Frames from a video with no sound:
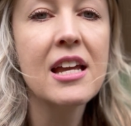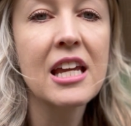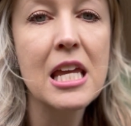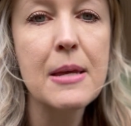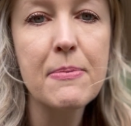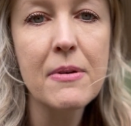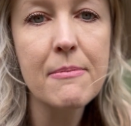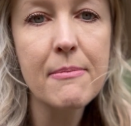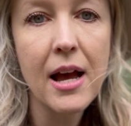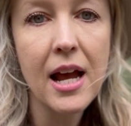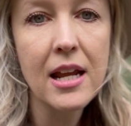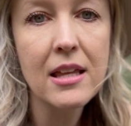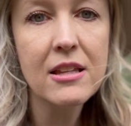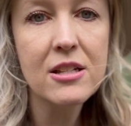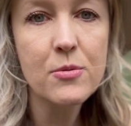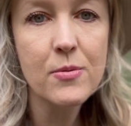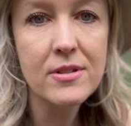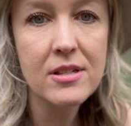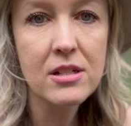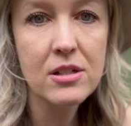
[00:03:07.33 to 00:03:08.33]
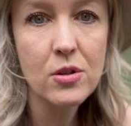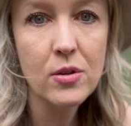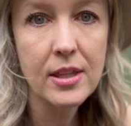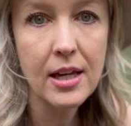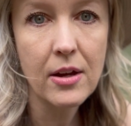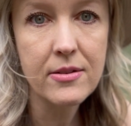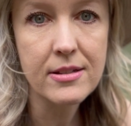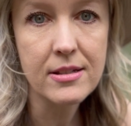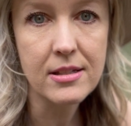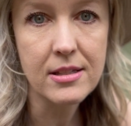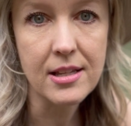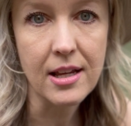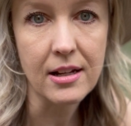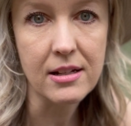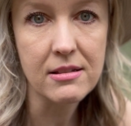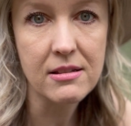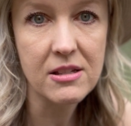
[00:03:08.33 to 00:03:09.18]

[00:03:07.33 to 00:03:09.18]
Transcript: Keep in mind, this was in 2006.